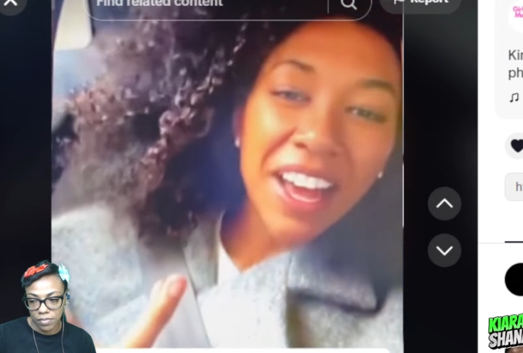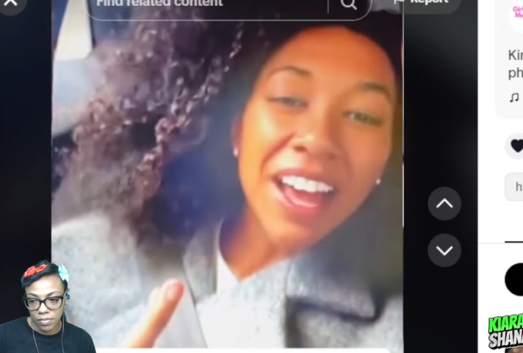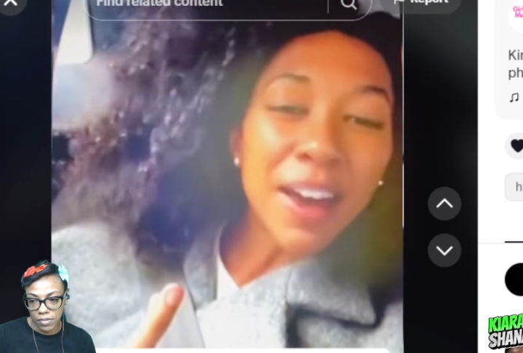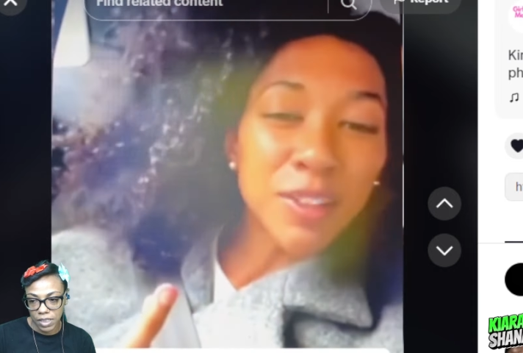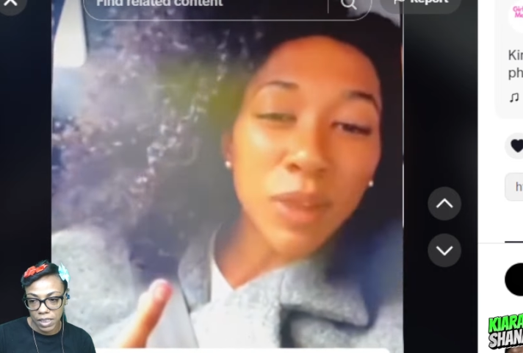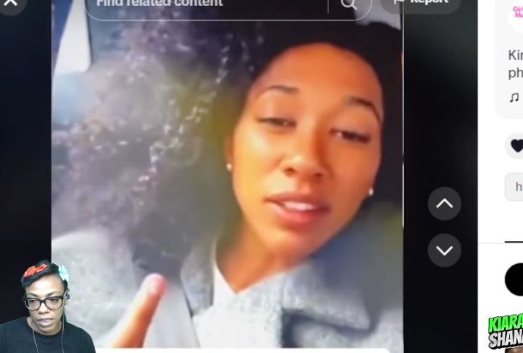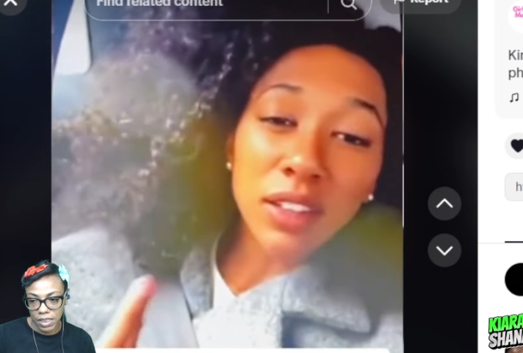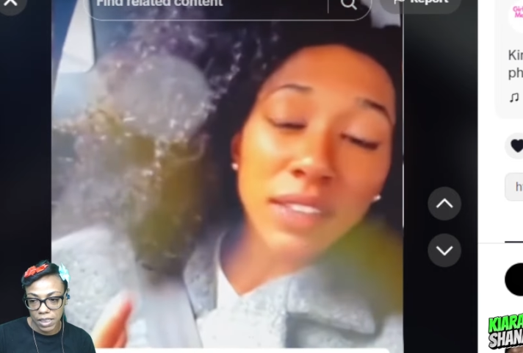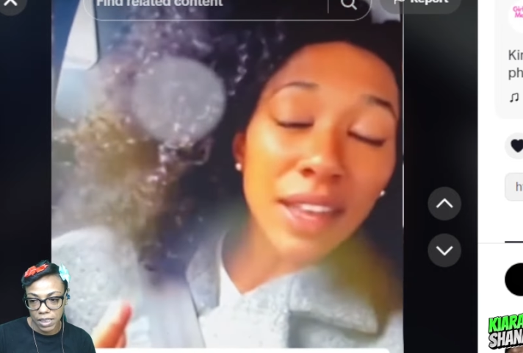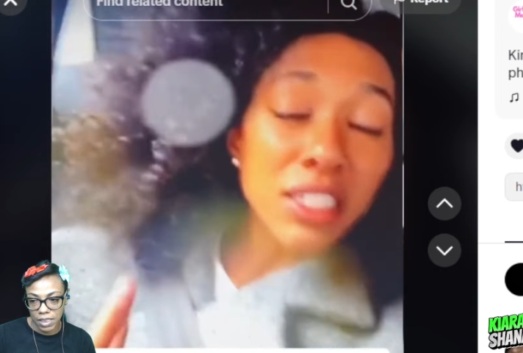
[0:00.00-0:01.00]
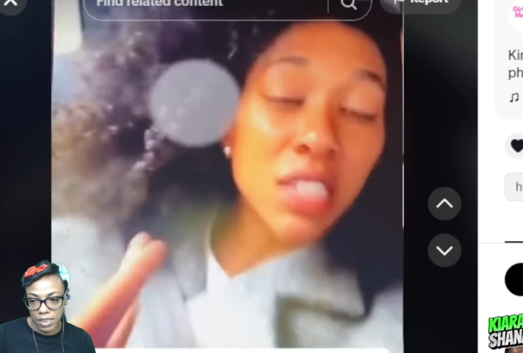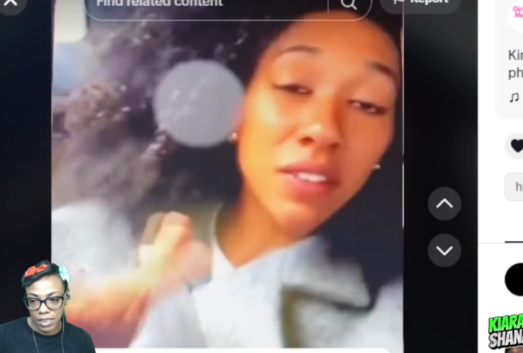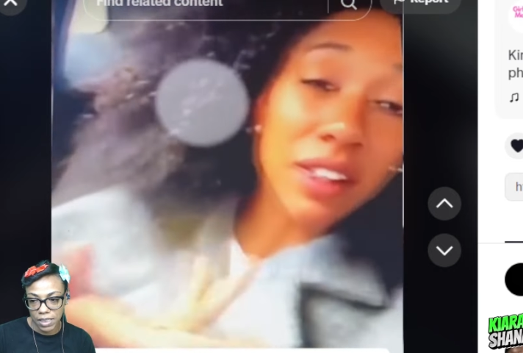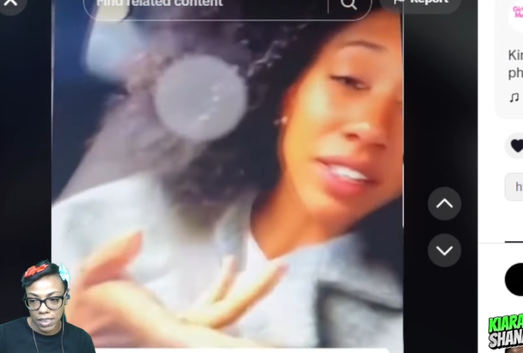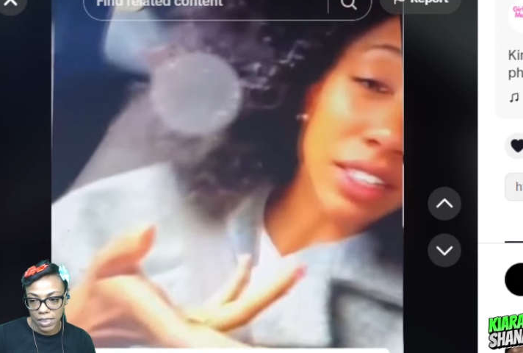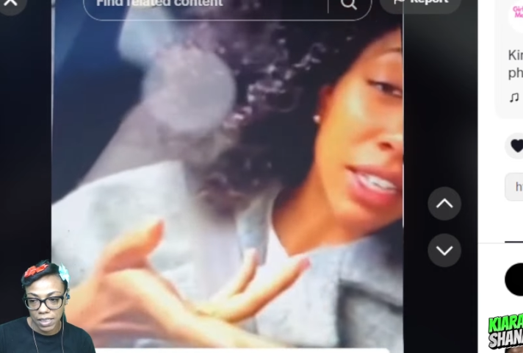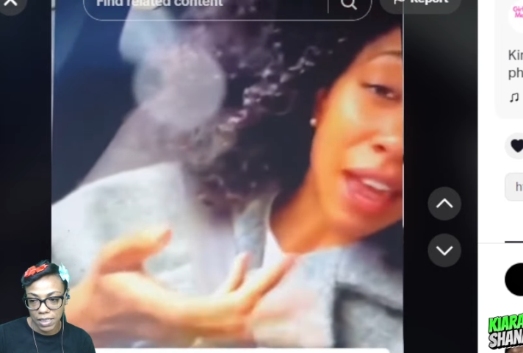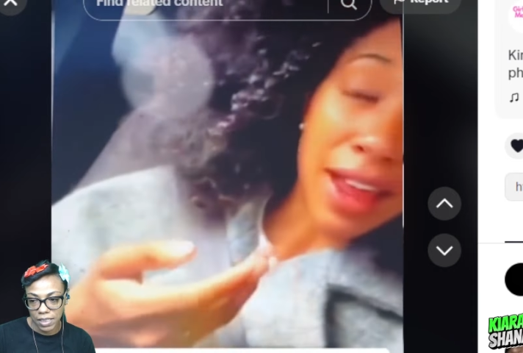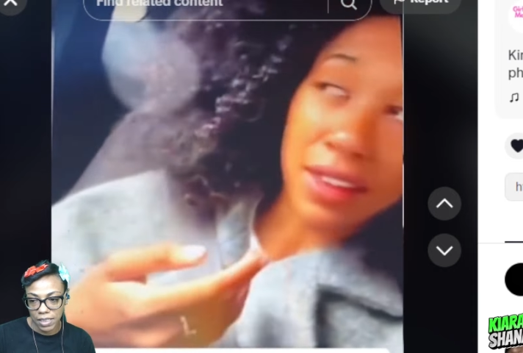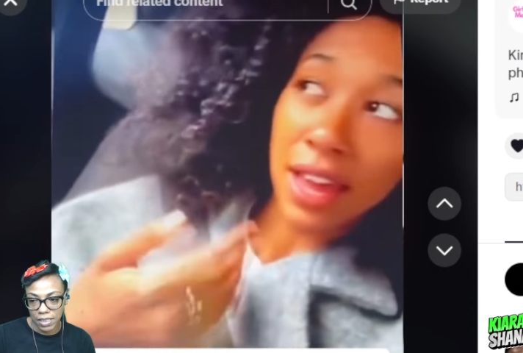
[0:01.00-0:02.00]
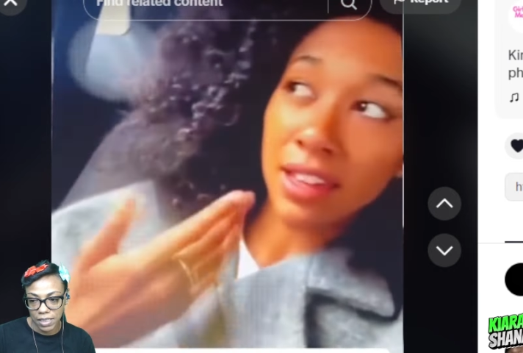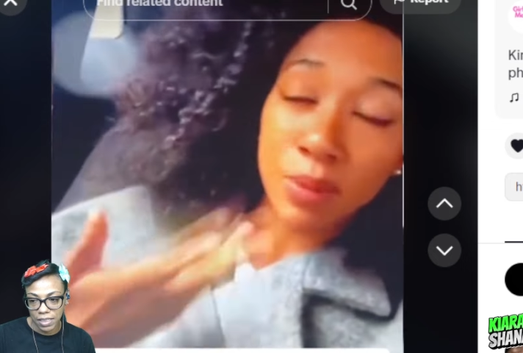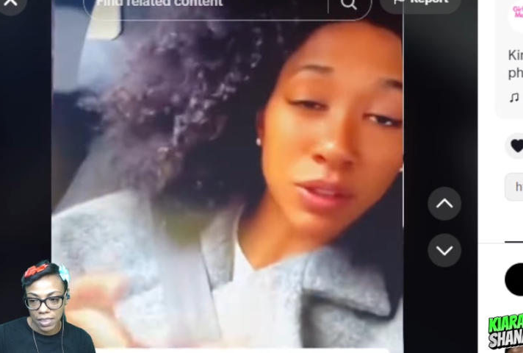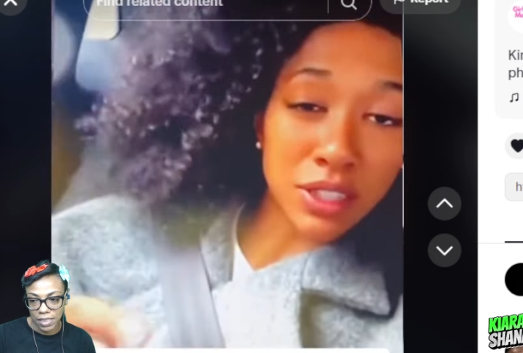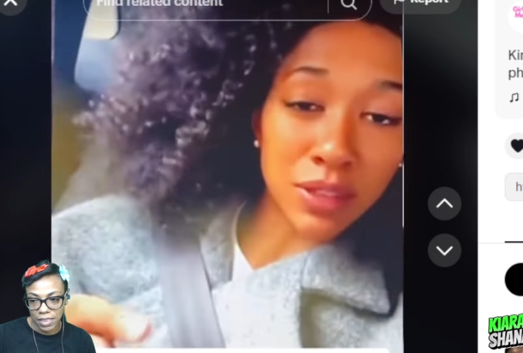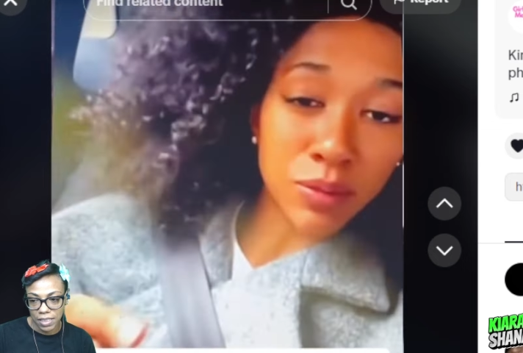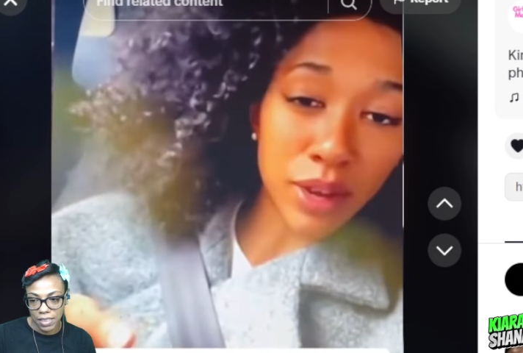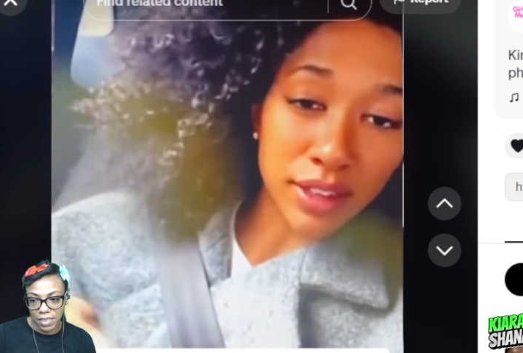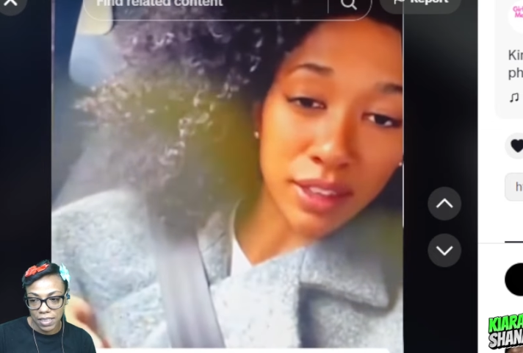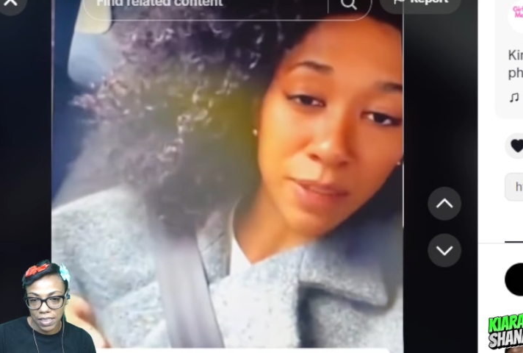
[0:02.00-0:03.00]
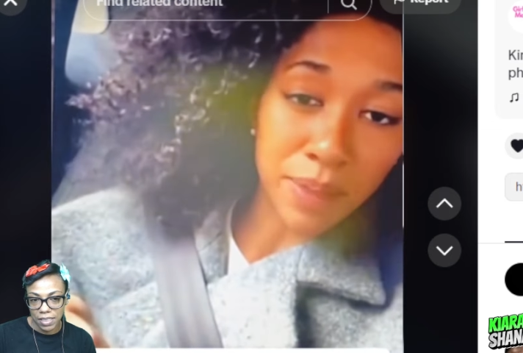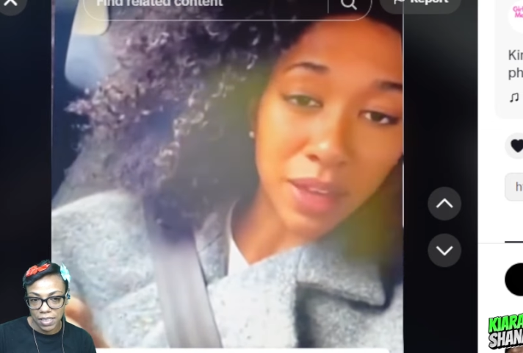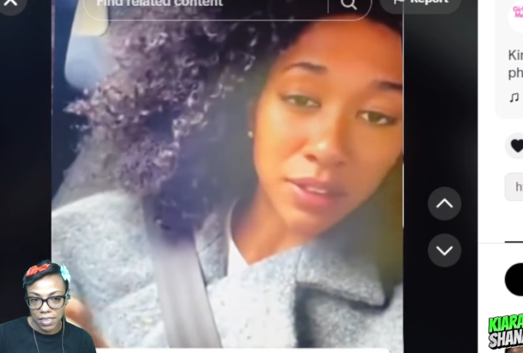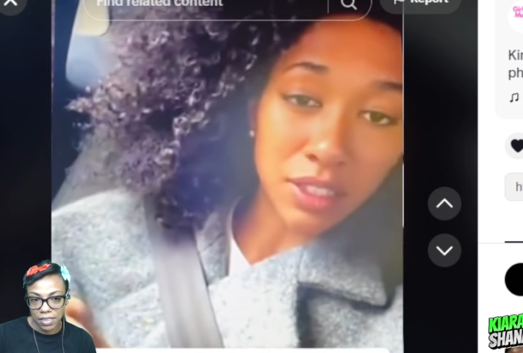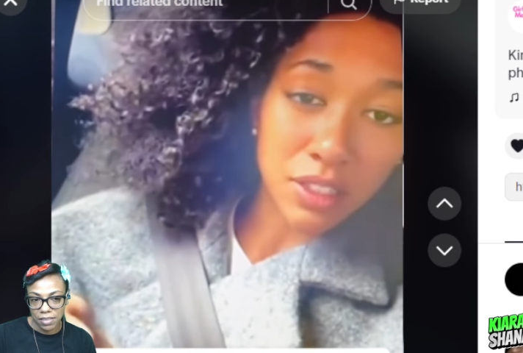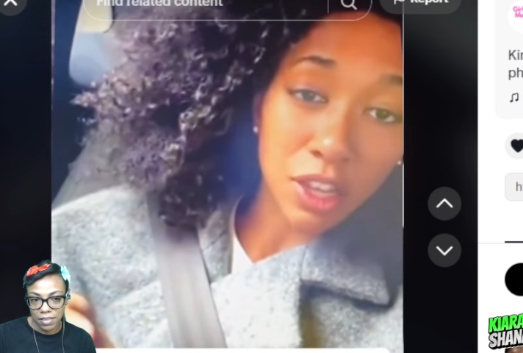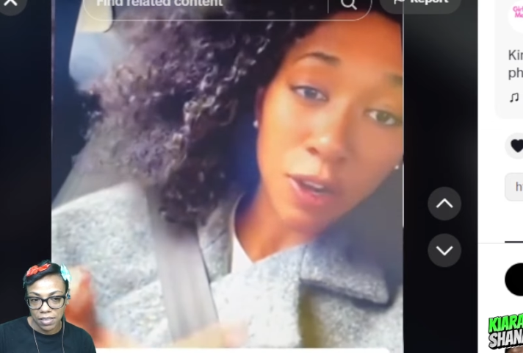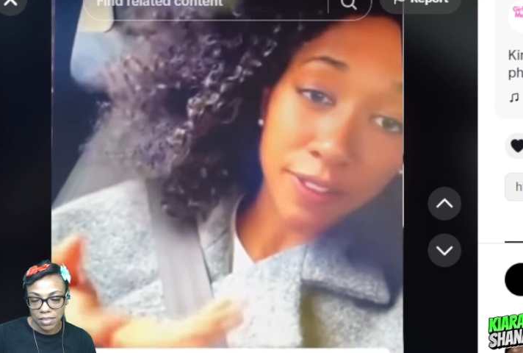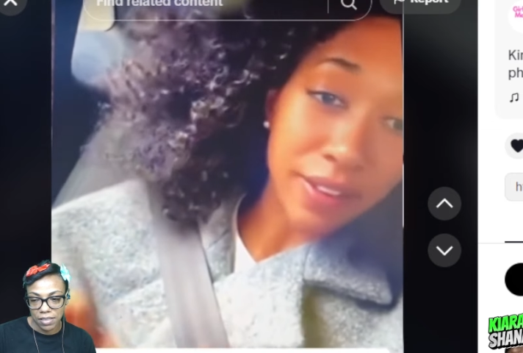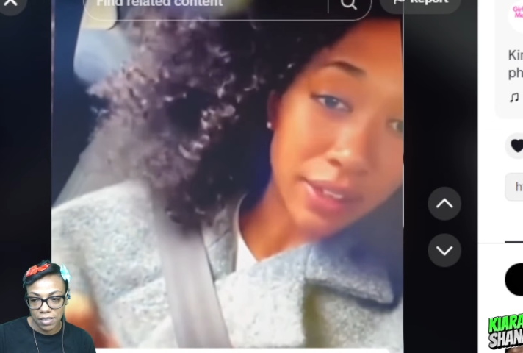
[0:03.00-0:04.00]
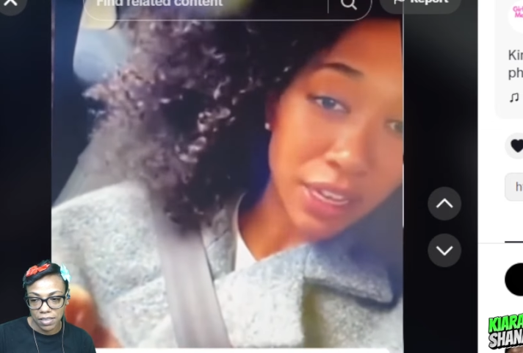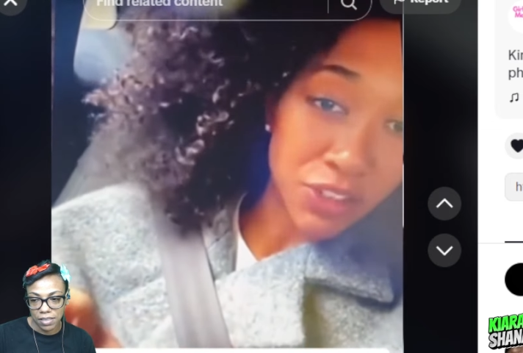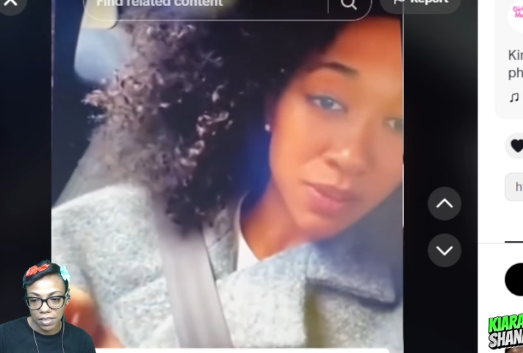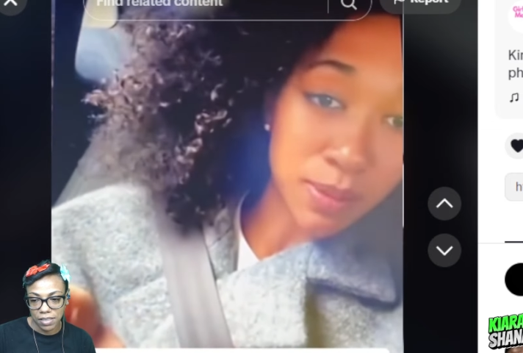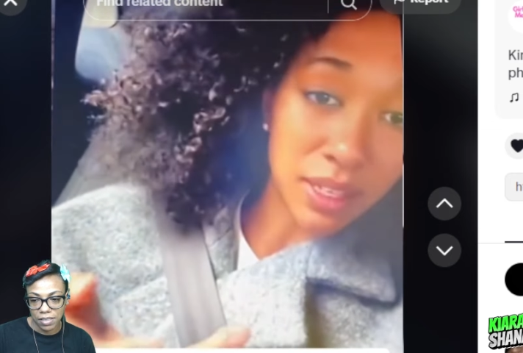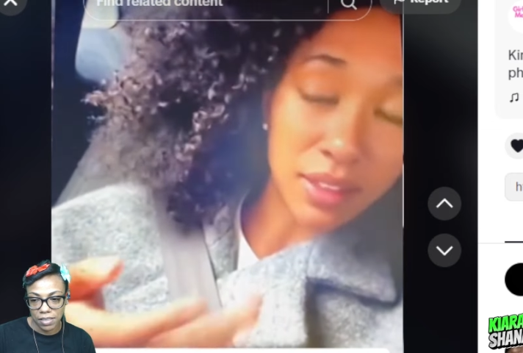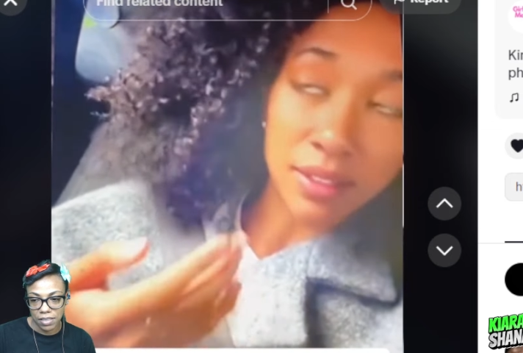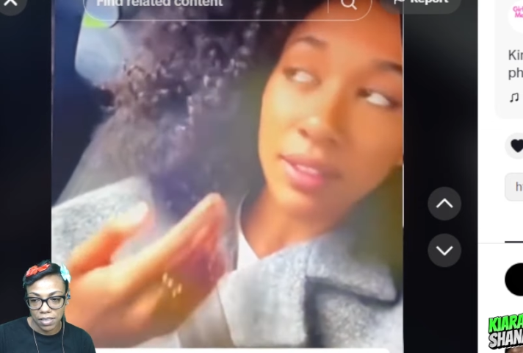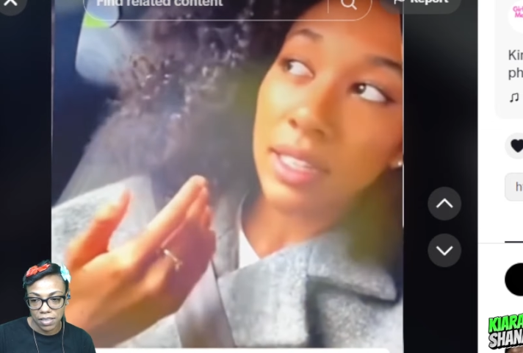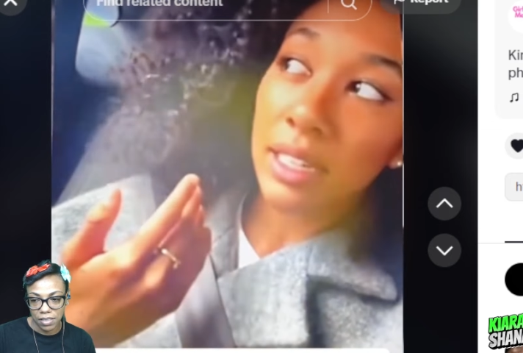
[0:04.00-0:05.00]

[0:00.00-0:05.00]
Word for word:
Speaker 1: How's Russell? He's actually very good. I spoke to him recently about the Arts Foundation because